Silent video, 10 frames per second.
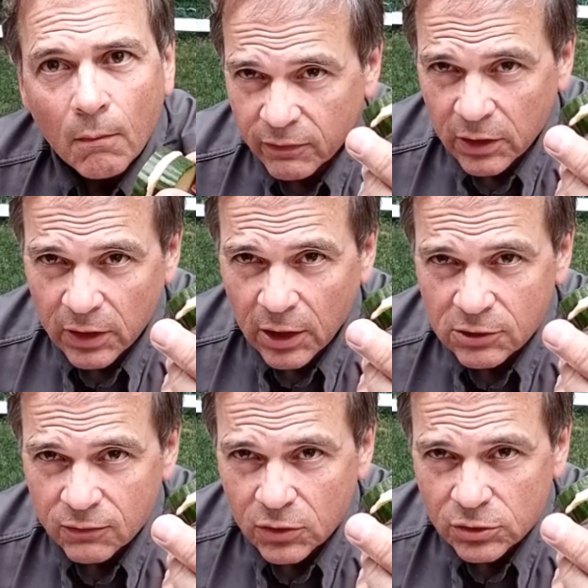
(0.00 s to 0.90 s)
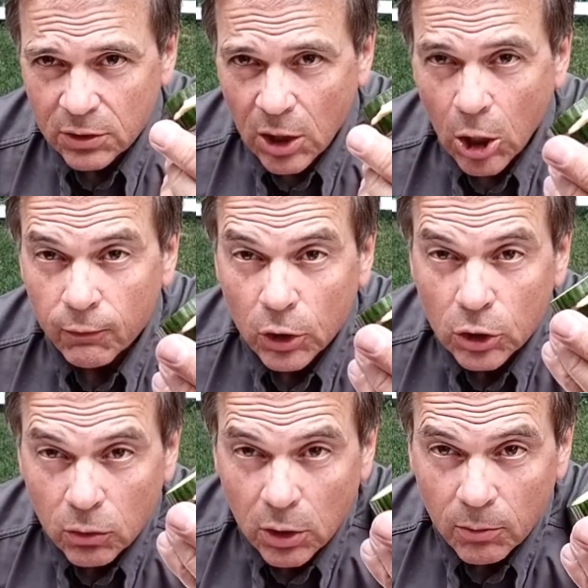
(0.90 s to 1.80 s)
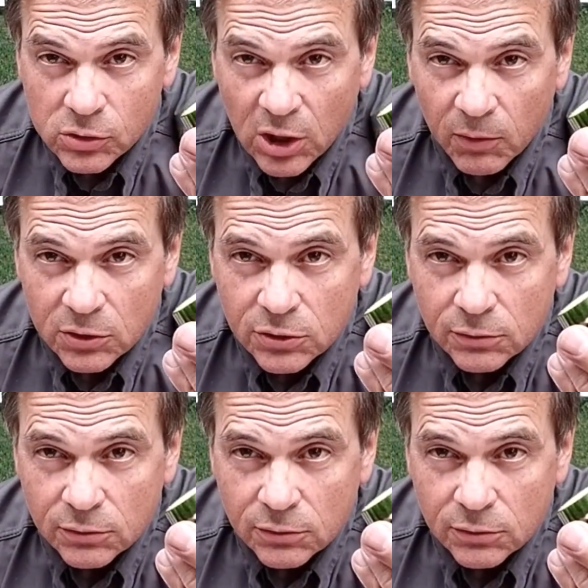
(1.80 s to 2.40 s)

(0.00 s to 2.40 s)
The Funny Guys version of a cucumber sandwich.